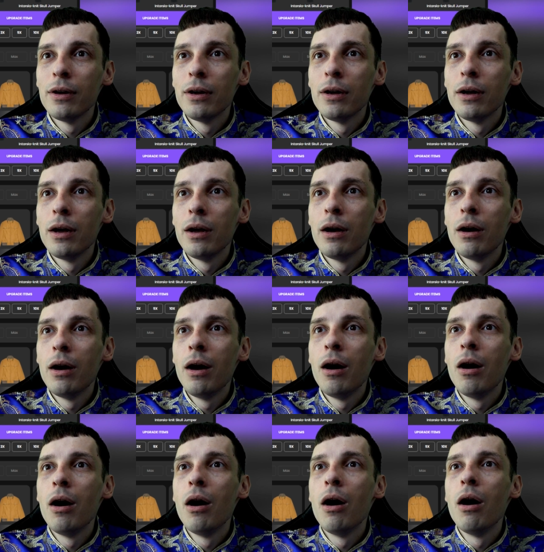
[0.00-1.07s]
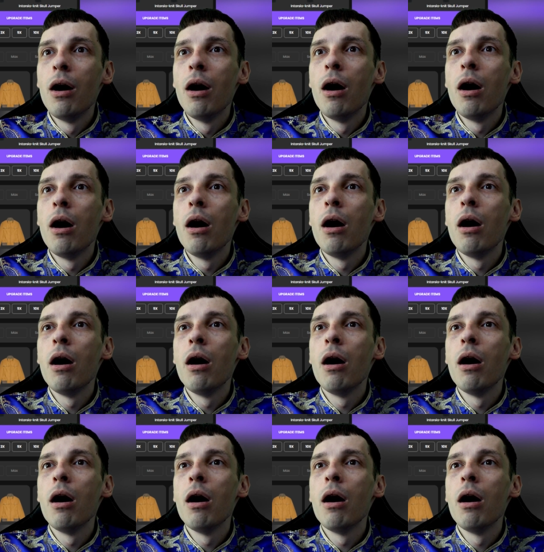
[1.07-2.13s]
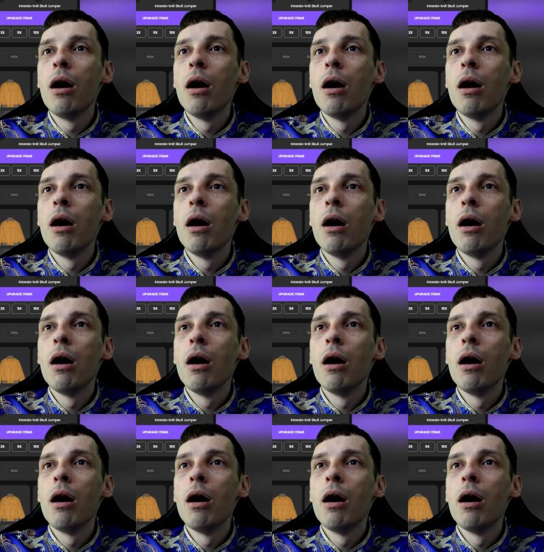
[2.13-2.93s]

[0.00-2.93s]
(silence)